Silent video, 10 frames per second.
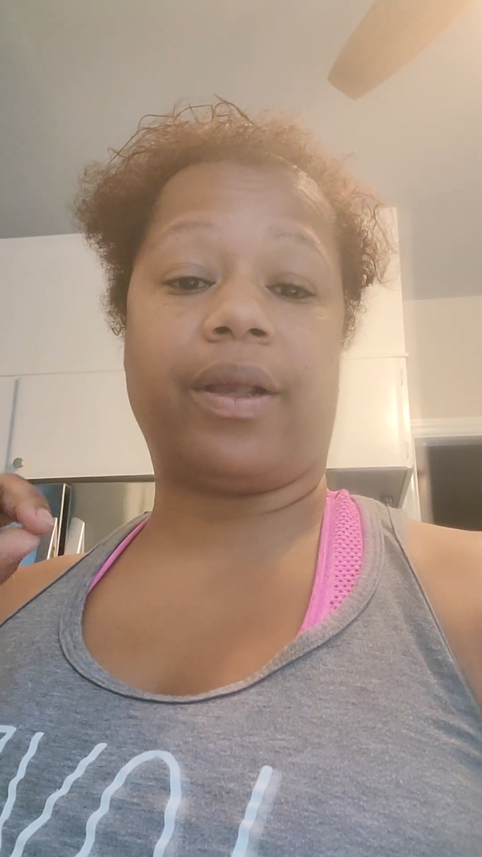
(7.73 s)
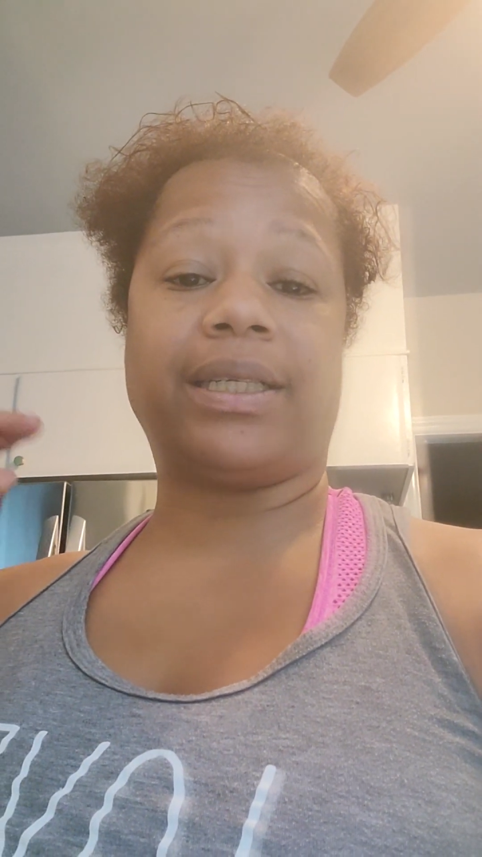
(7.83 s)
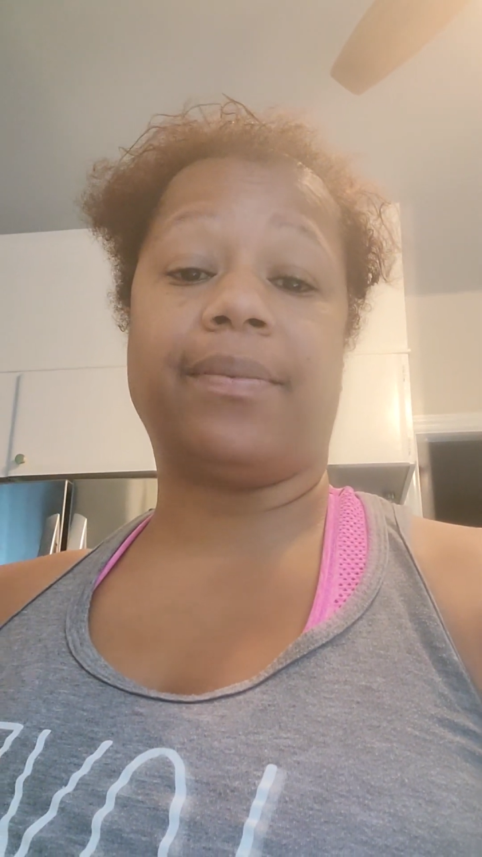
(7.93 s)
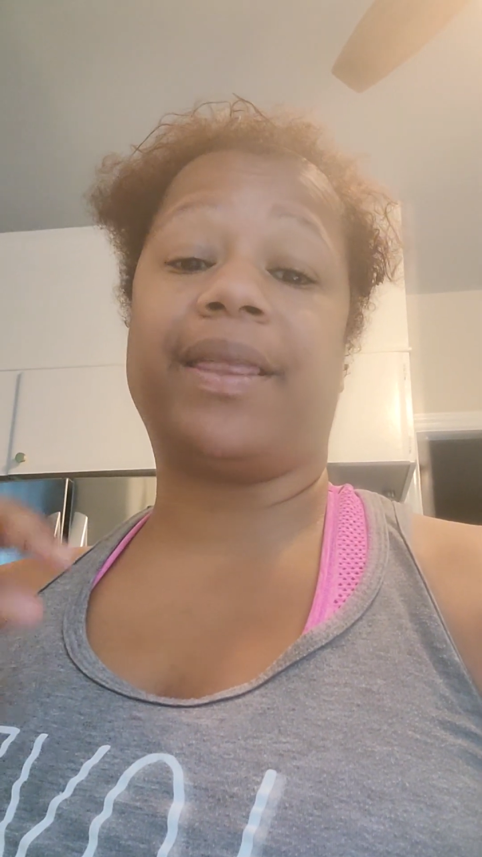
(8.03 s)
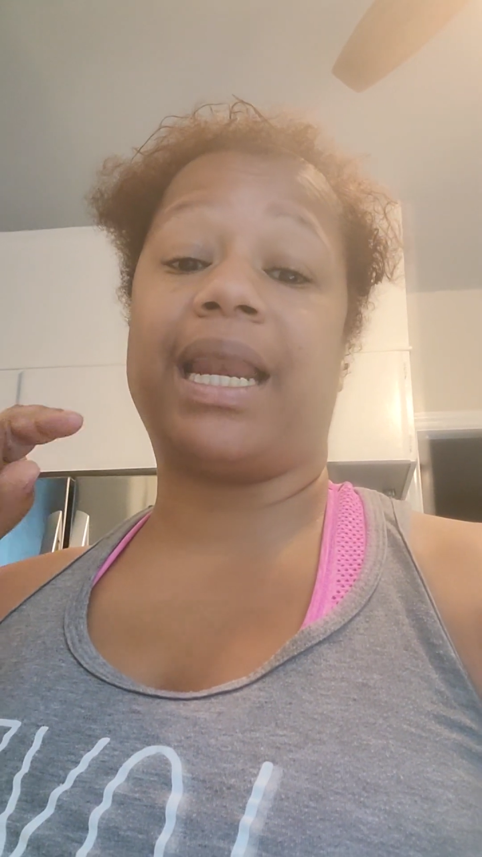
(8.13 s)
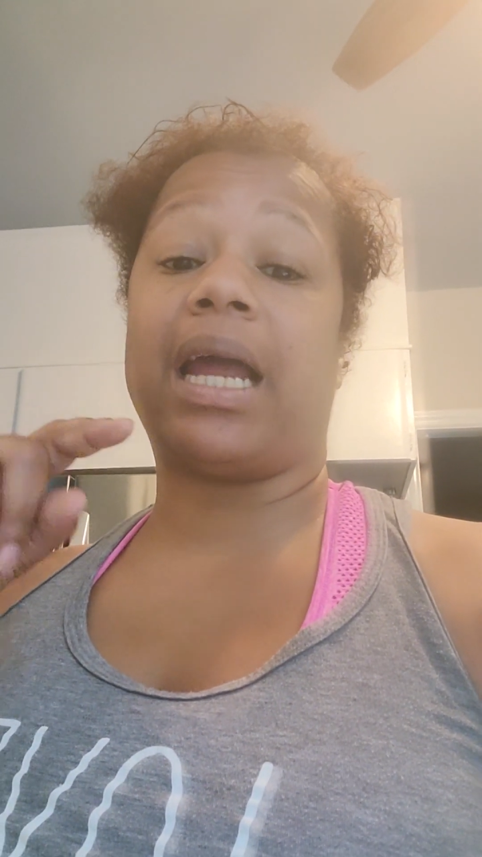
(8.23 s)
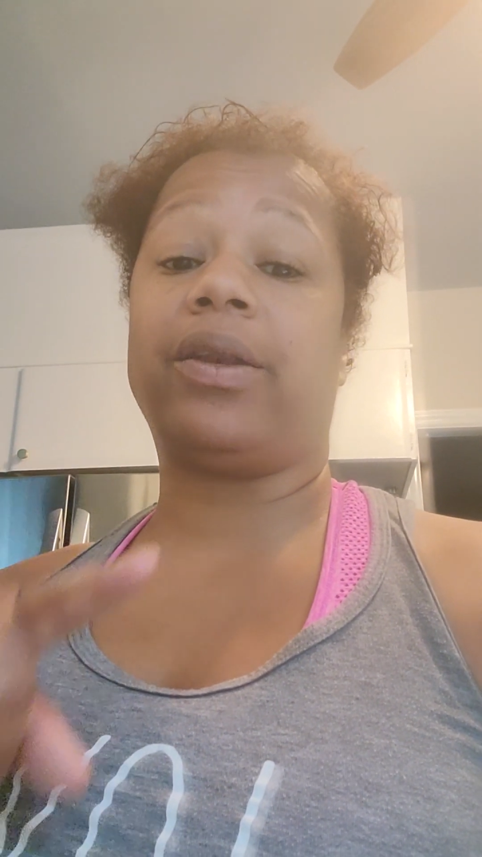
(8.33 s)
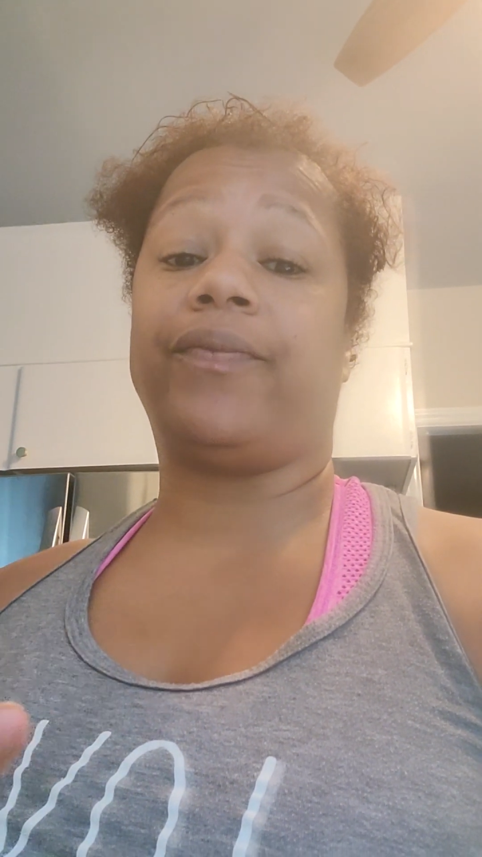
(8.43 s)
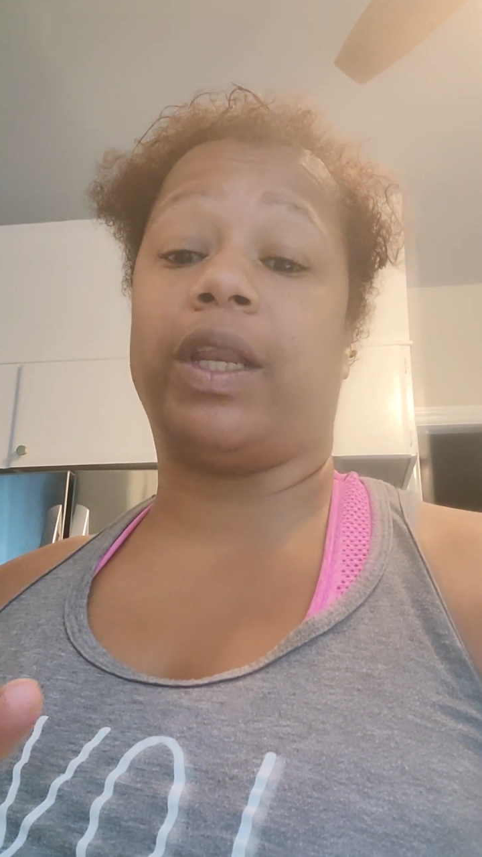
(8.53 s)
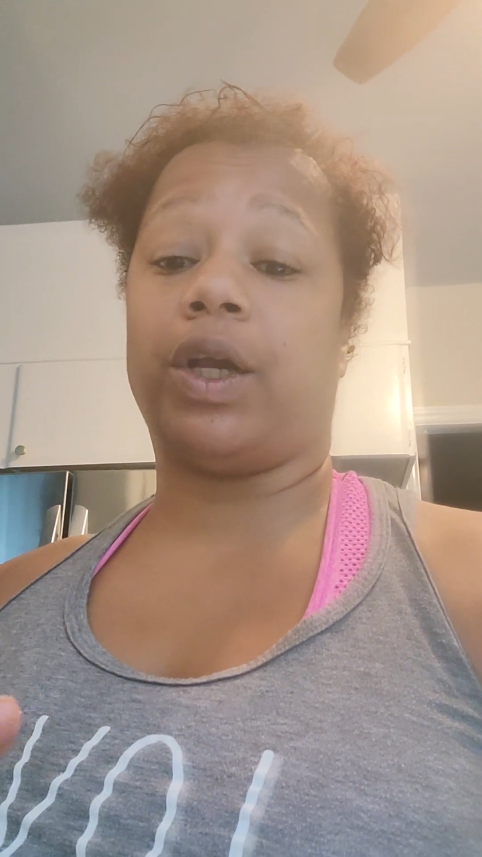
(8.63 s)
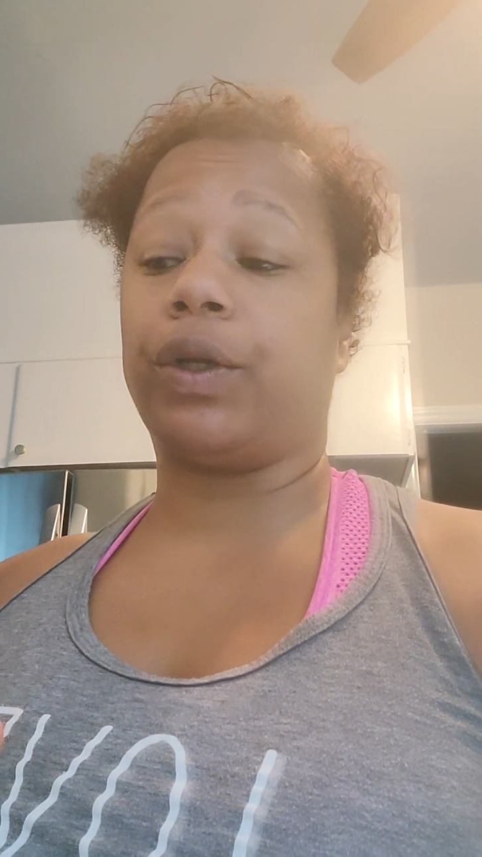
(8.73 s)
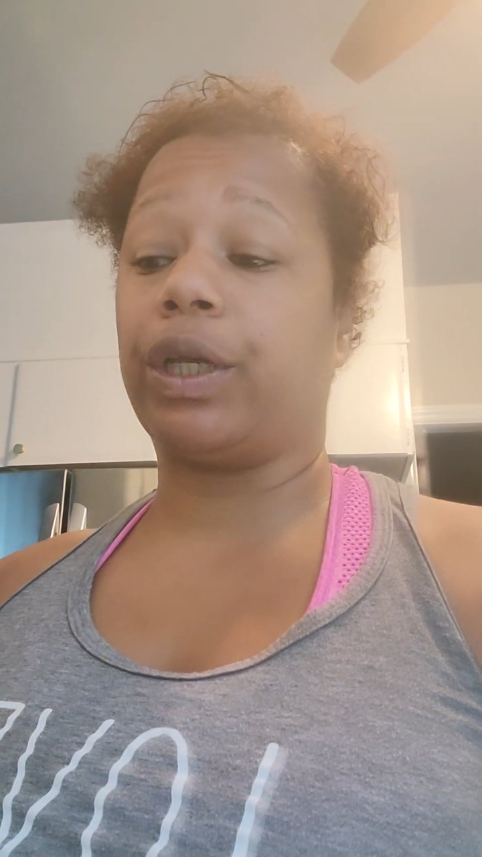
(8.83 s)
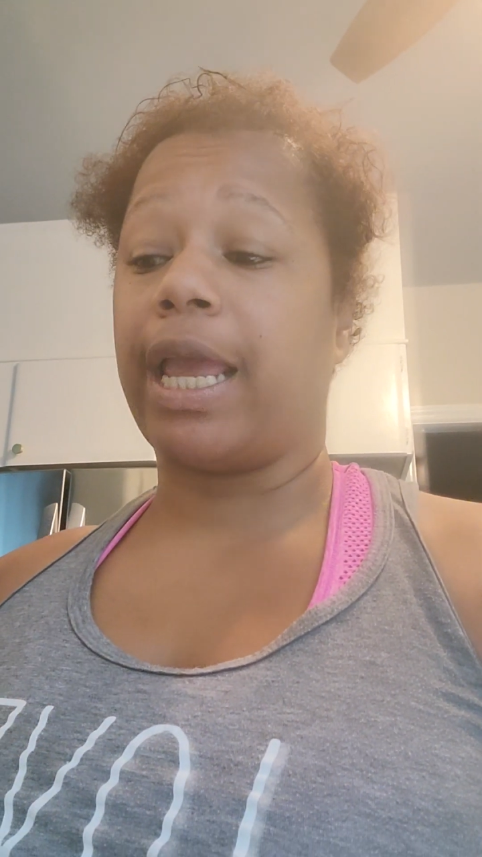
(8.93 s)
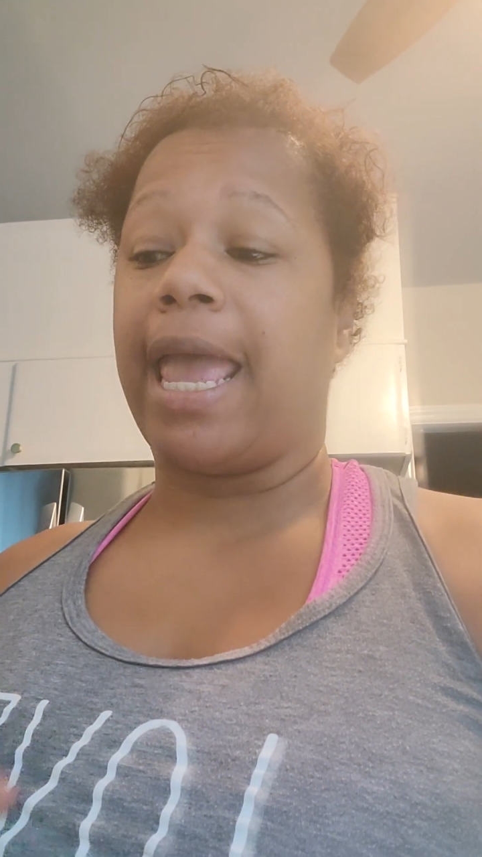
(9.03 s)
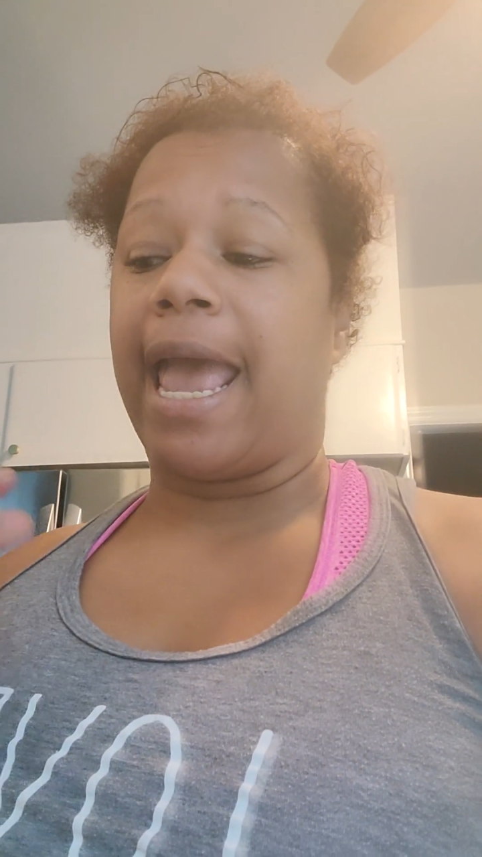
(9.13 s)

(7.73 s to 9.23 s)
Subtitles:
something I learned,